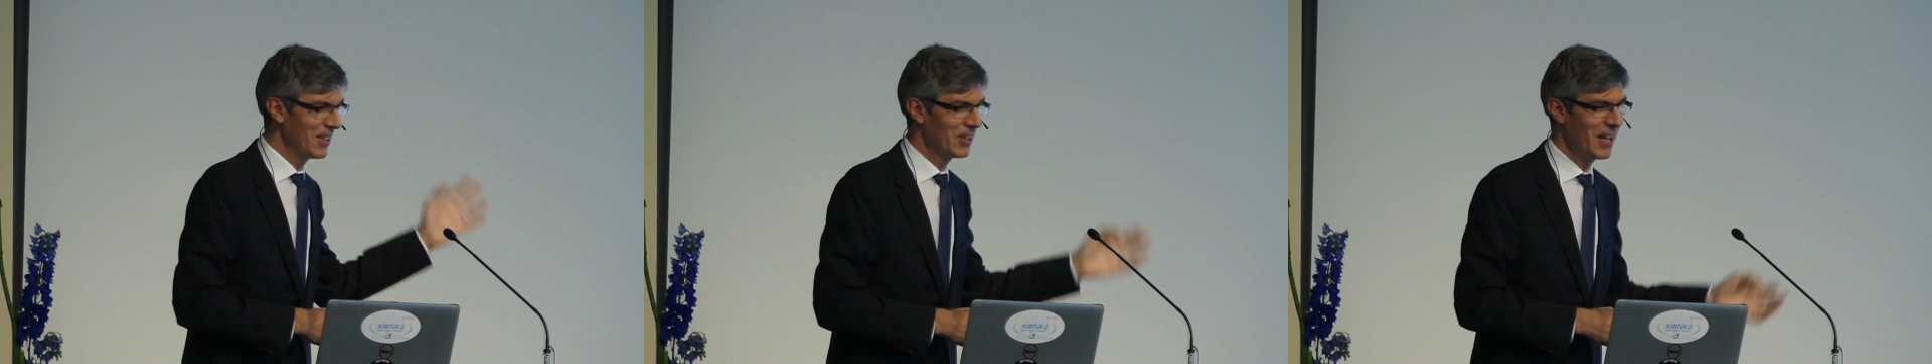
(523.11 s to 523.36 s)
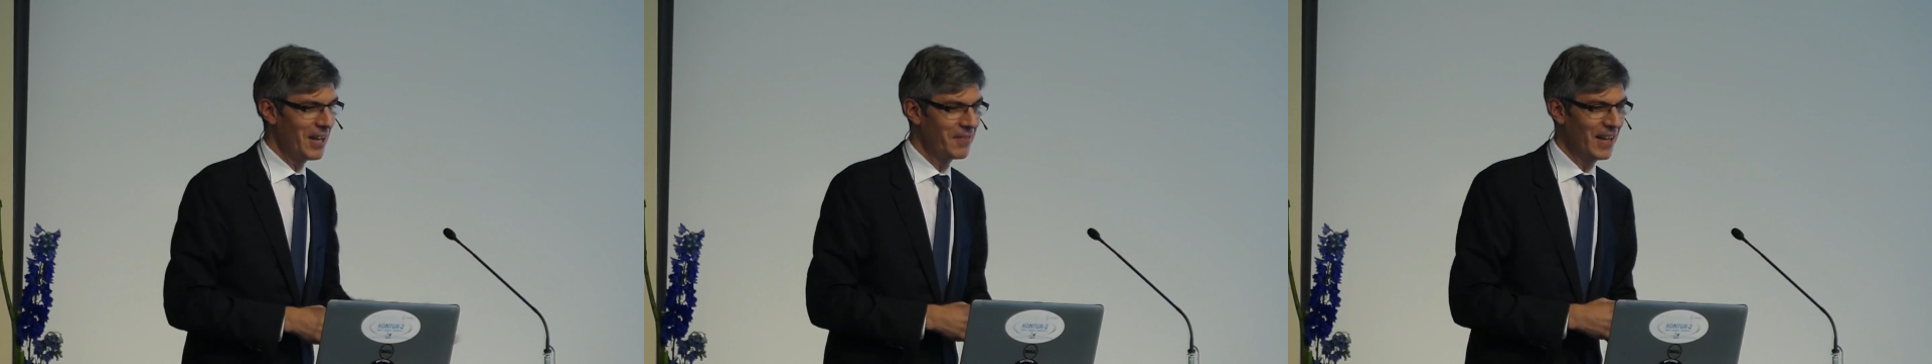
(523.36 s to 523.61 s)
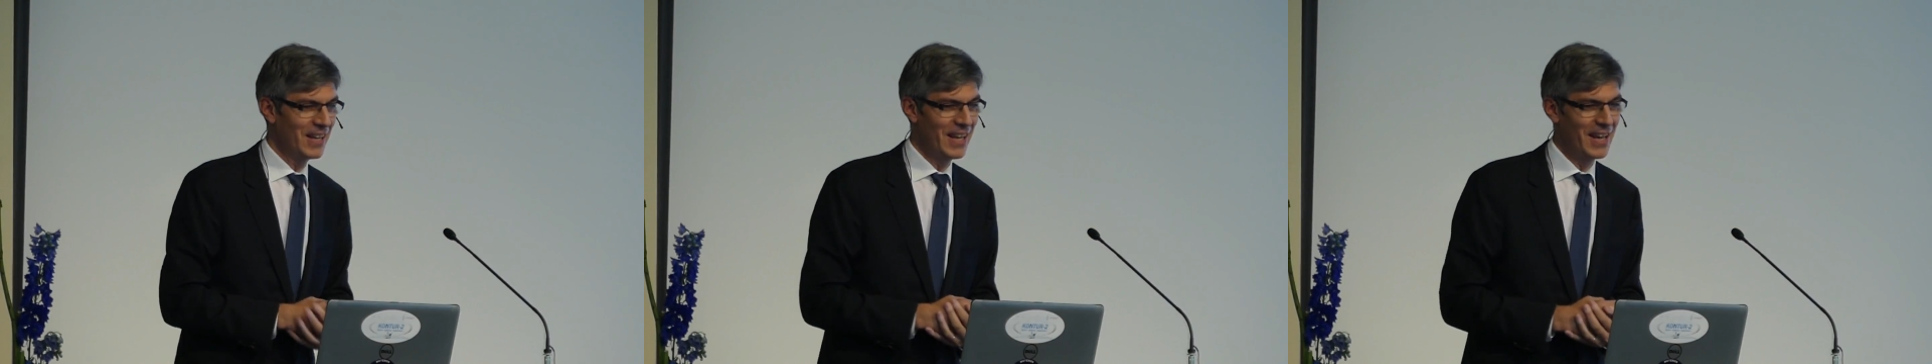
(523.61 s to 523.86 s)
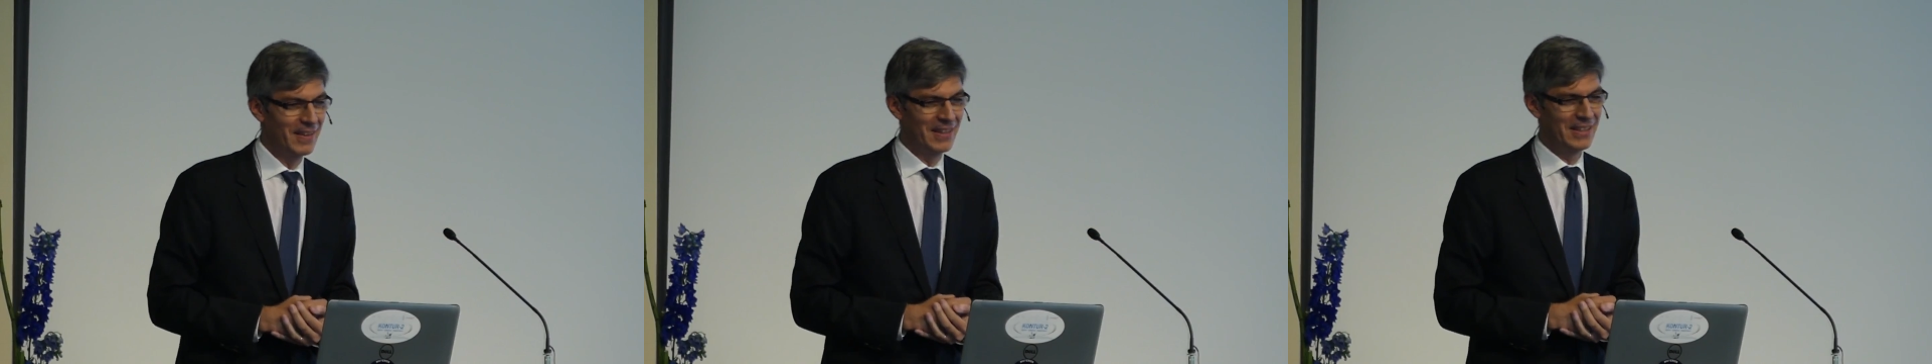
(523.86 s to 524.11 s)
not have
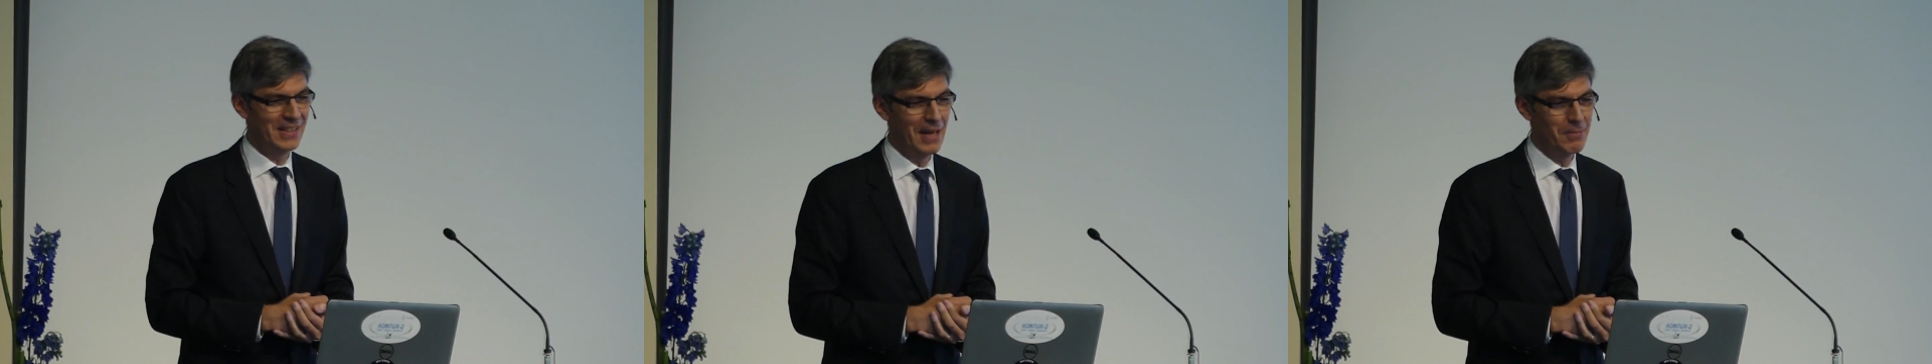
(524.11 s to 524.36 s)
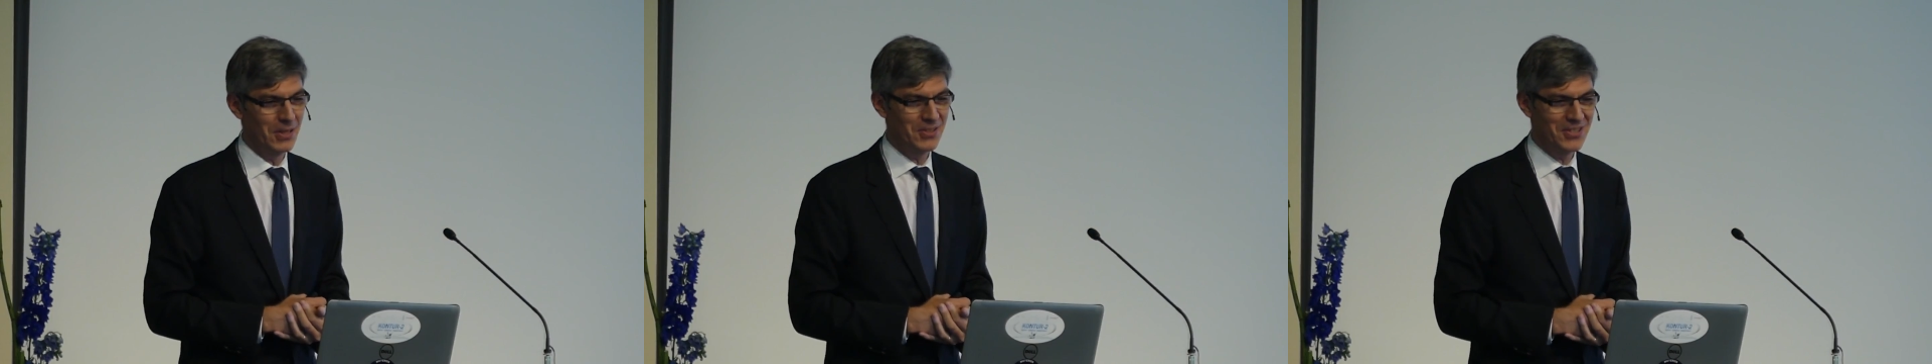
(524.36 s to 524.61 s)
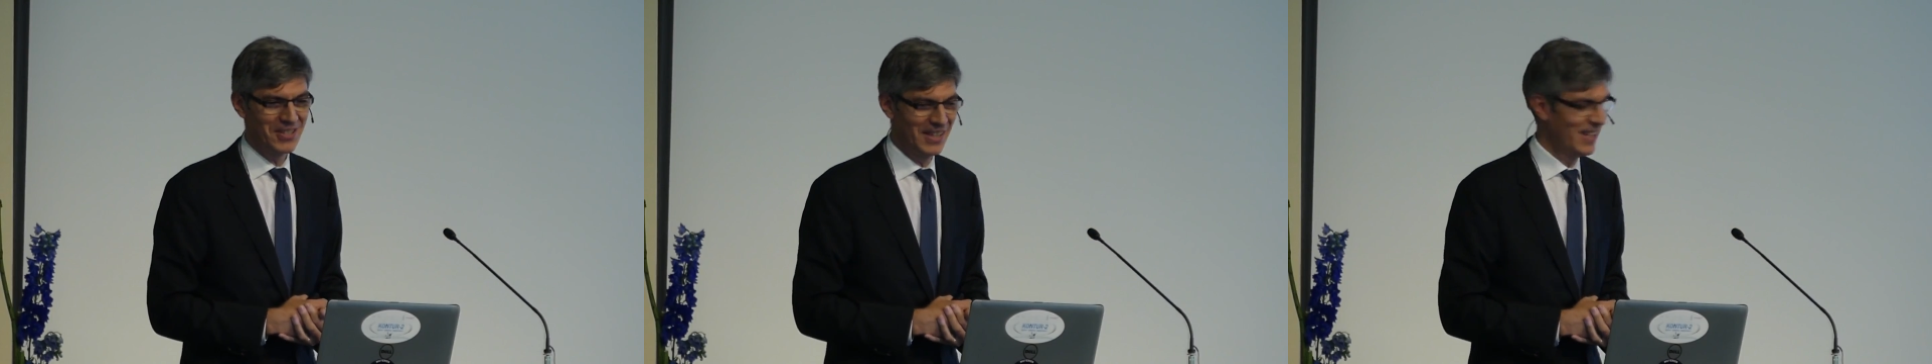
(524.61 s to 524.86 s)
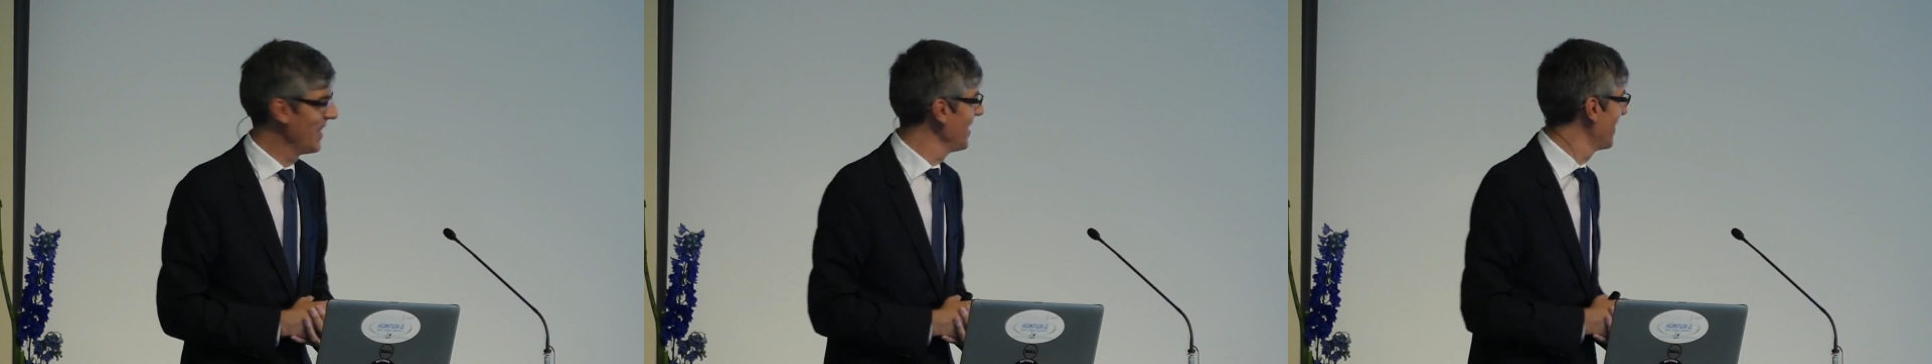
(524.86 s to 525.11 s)
any damage
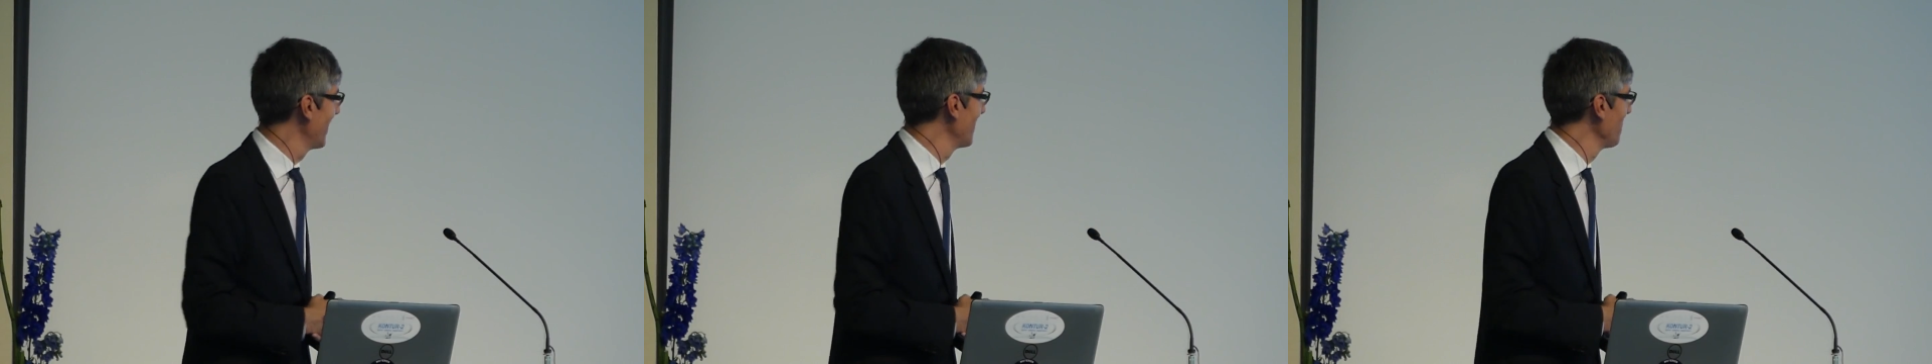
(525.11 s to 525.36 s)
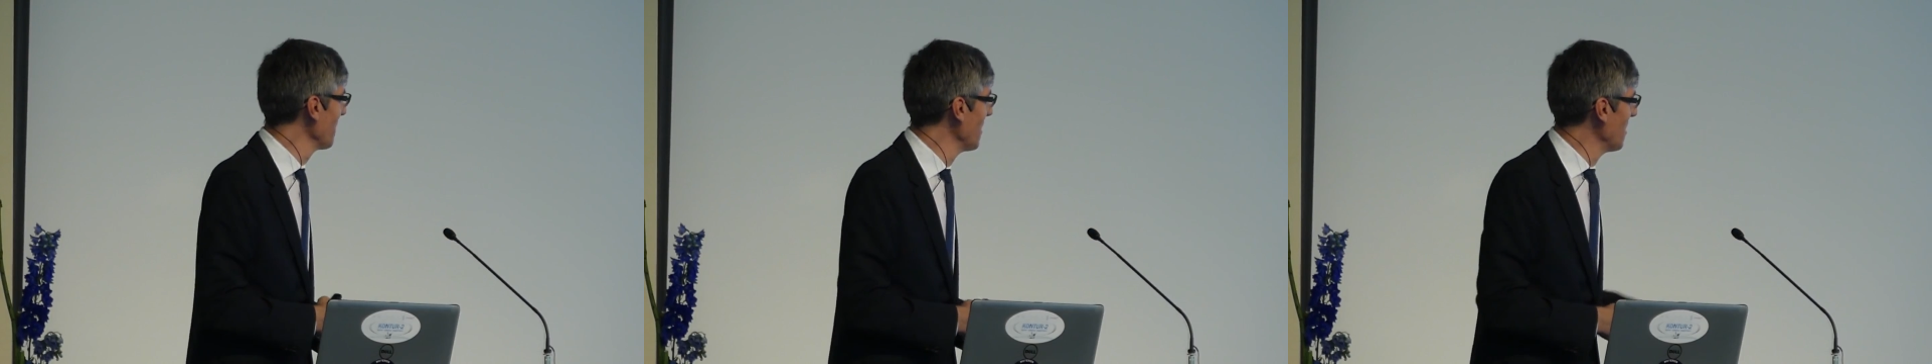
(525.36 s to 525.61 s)
either.